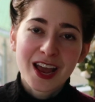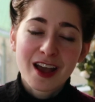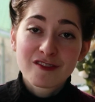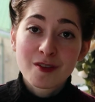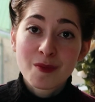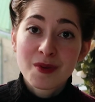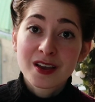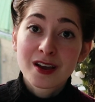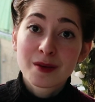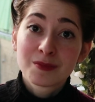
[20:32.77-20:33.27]
I have
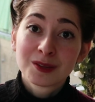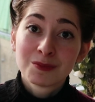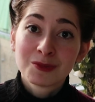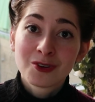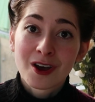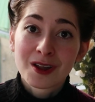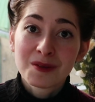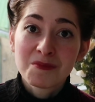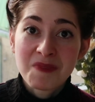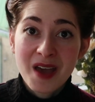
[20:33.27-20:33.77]
to pick up some
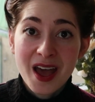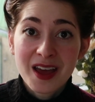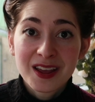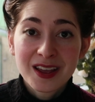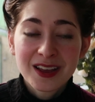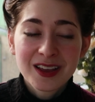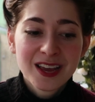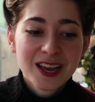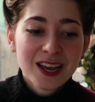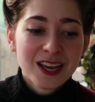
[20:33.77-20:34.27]
cotton
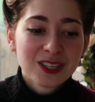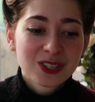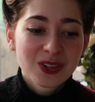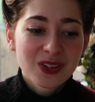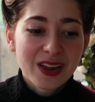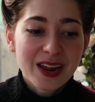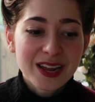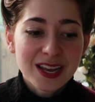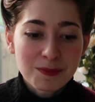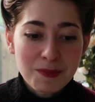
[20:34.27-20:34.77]
batting so
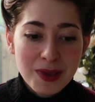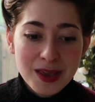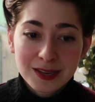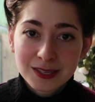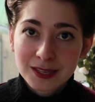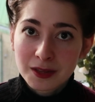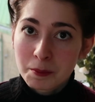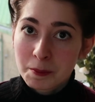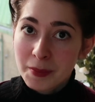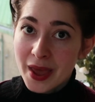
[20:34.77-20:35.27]
that I can make
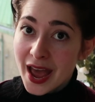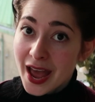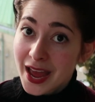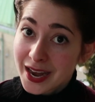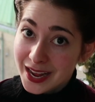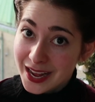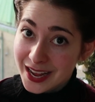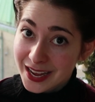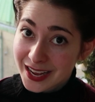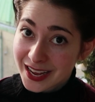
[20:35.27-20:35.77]
some
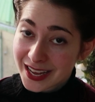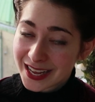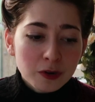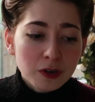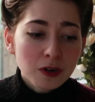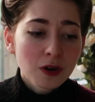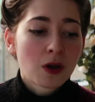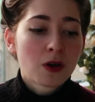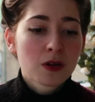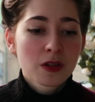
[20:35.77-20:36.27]
padding
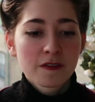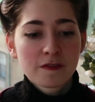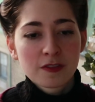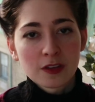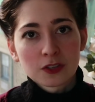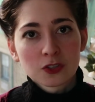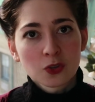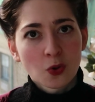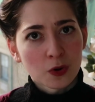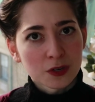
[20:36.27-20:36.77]
for all of
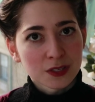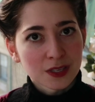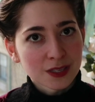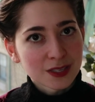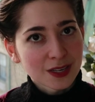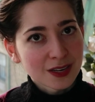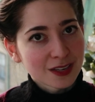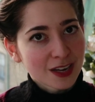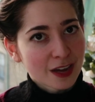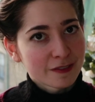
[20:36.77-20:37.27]
this
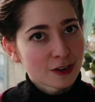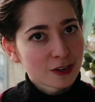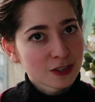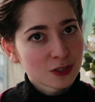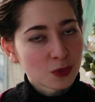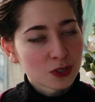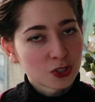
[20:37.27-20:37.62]
corset endeavors,